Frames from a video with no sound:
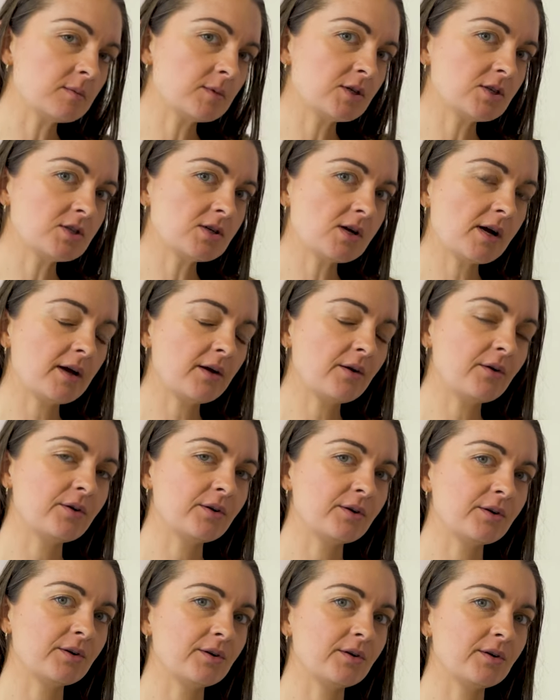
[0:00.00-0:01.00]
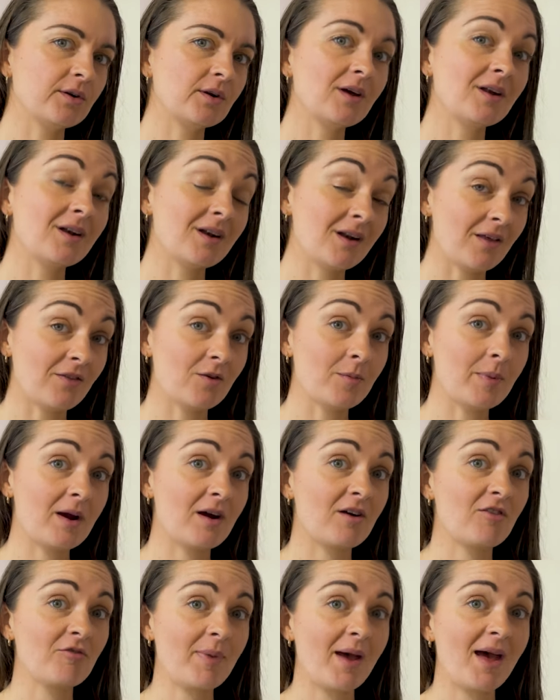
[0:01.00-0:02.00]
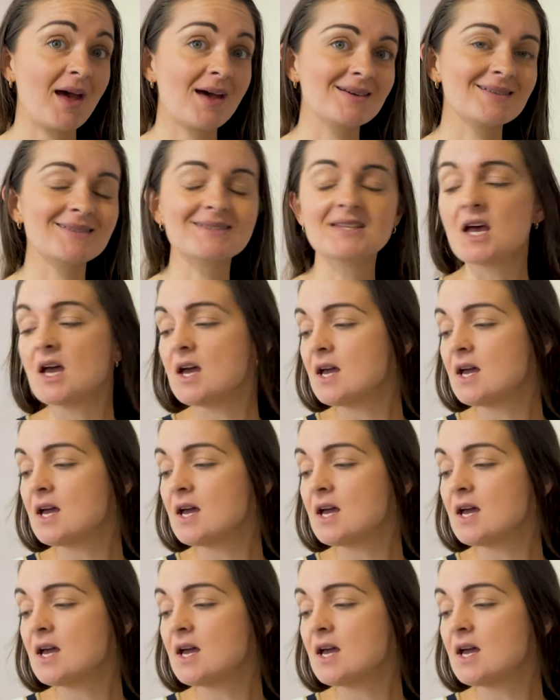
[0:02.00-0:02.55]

gonna try on another pair of pants.